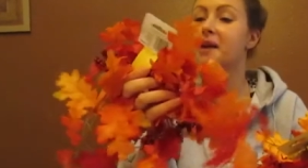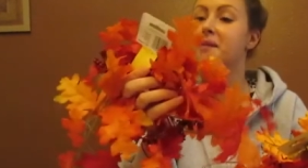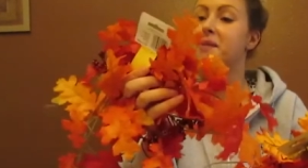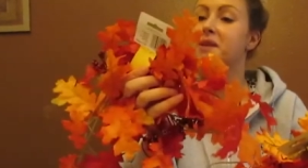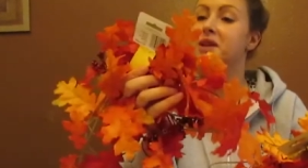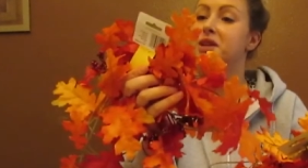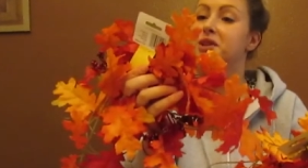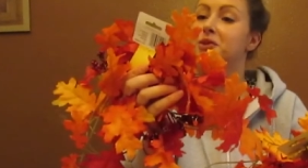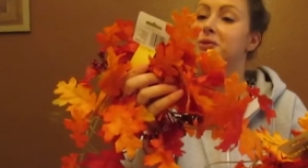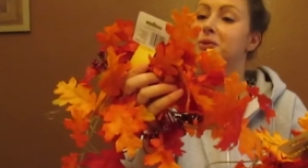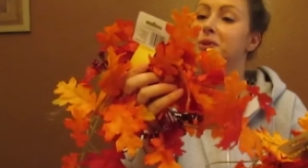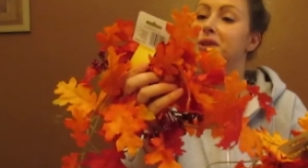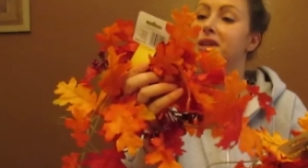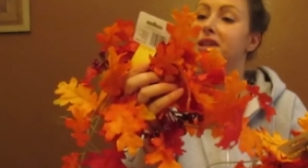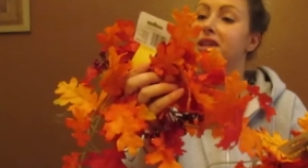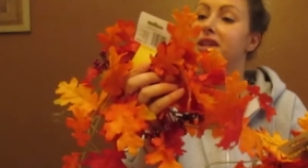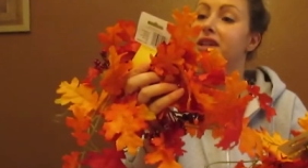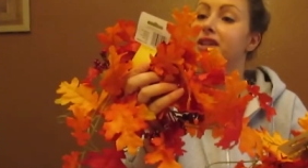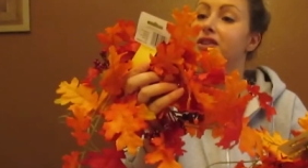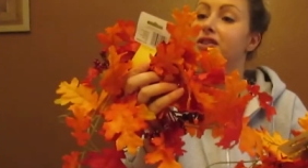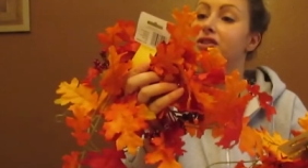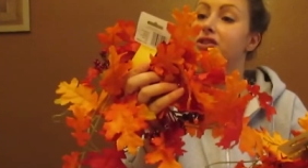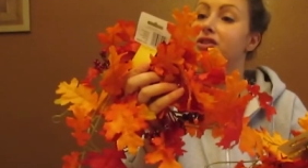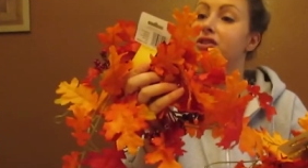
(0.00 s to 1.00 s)
These were
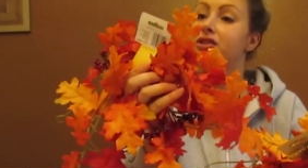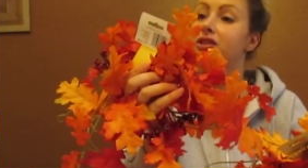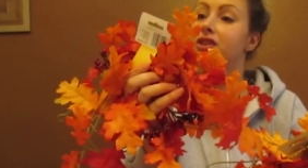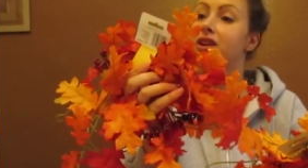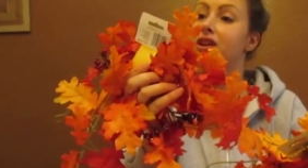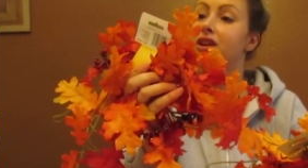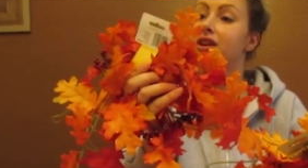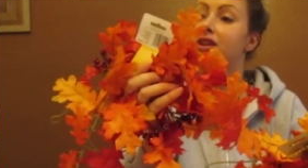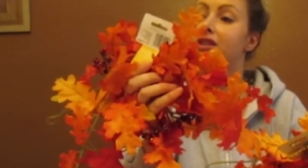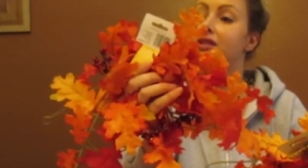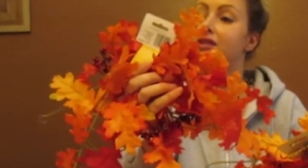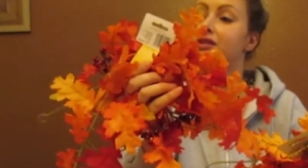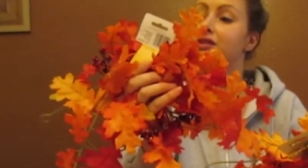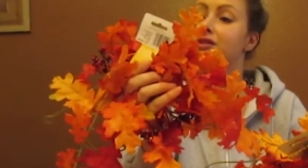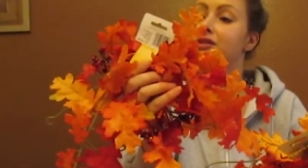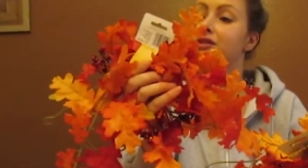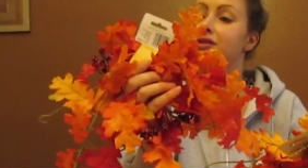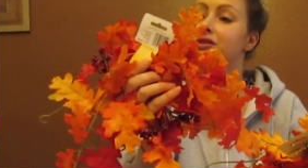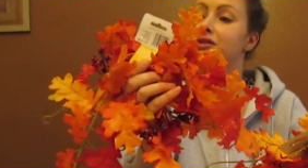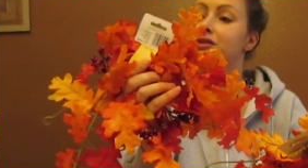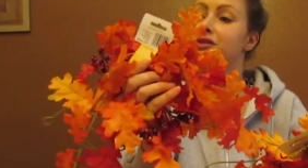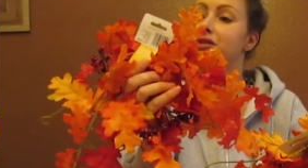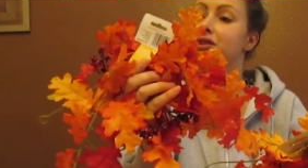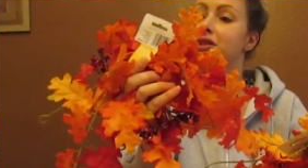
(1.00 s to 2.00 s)
each
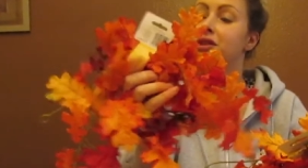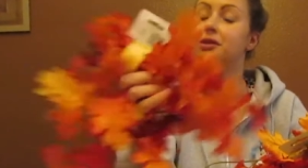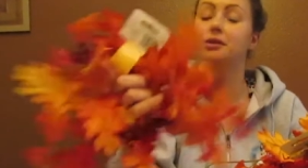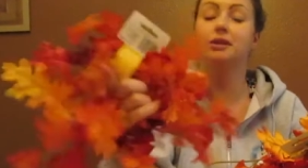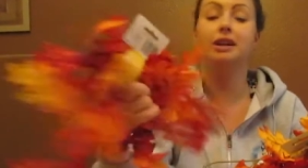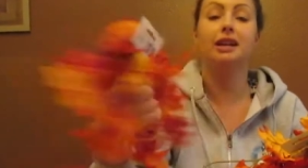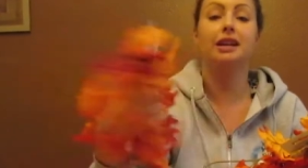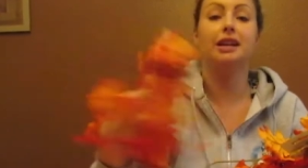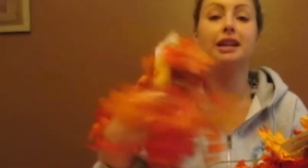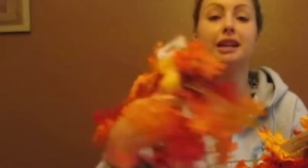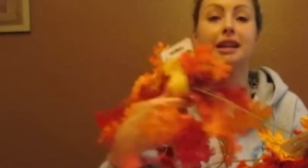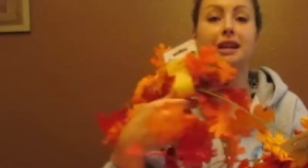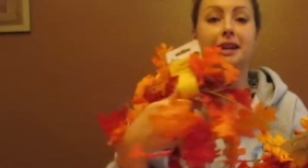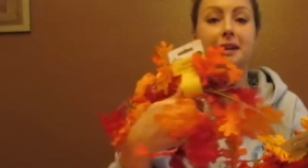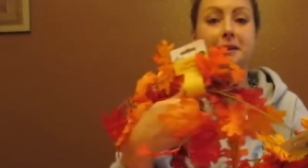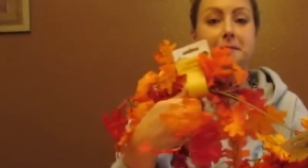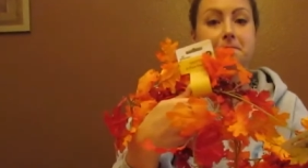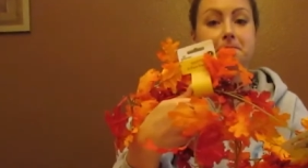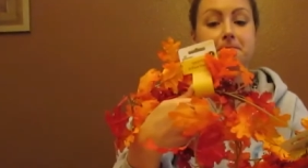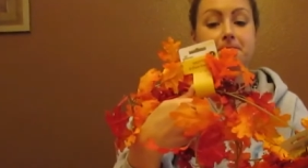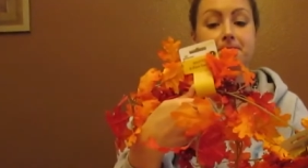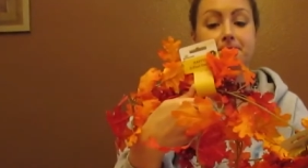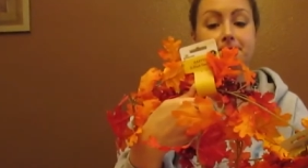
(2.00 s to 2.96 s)
$2.98.